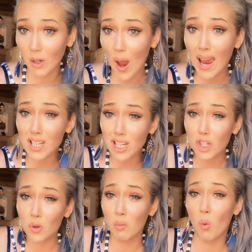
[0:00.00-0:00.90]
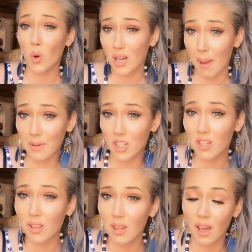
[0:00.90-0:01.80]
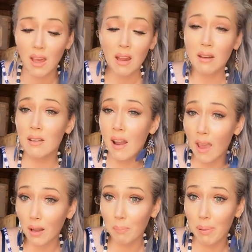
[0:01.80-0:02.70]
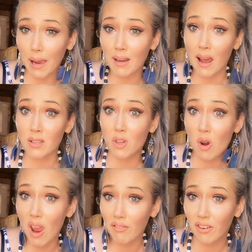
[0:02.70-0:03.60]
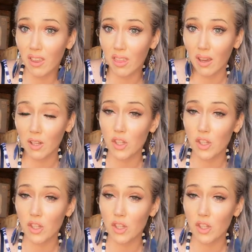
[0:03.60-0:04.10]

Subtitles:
you're actually doing more damage to the nail bed and to everything.